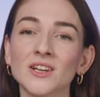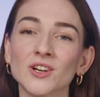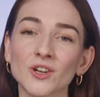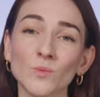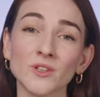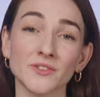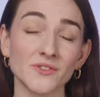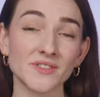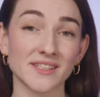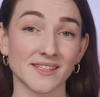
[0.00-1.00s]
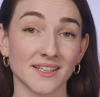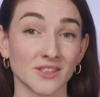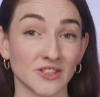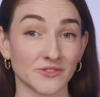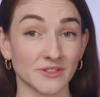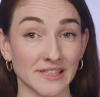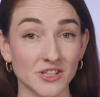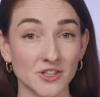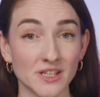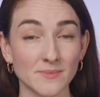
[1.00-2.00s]
Chrome will use these declared
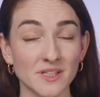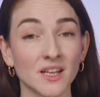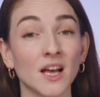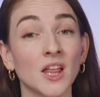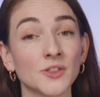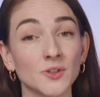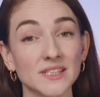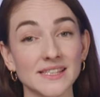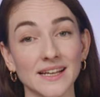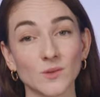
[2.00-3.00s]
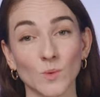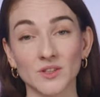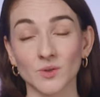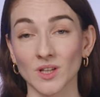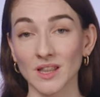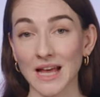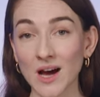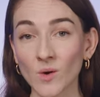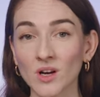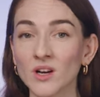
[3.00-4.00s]
relationships to decide when to
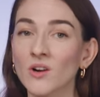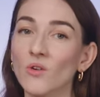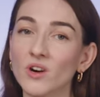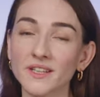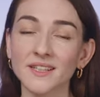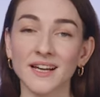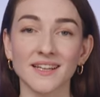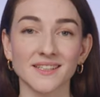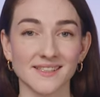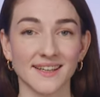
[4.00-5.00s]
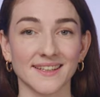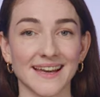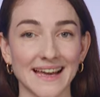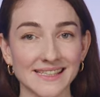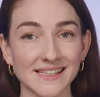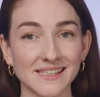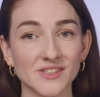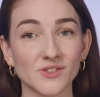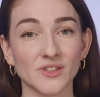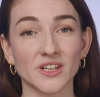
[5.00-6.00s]
allow or deny a site
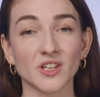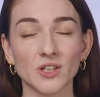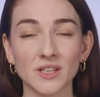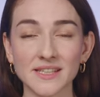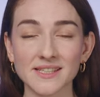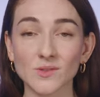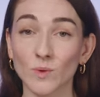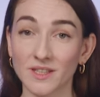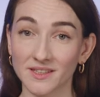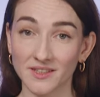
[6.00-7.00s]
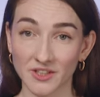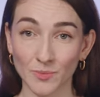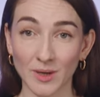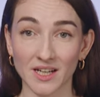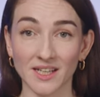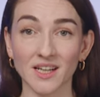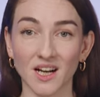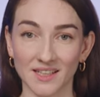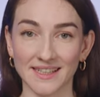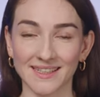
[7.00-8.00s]
access to their cookies when in third-party
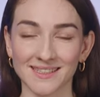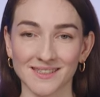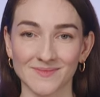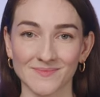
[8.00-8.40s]
context.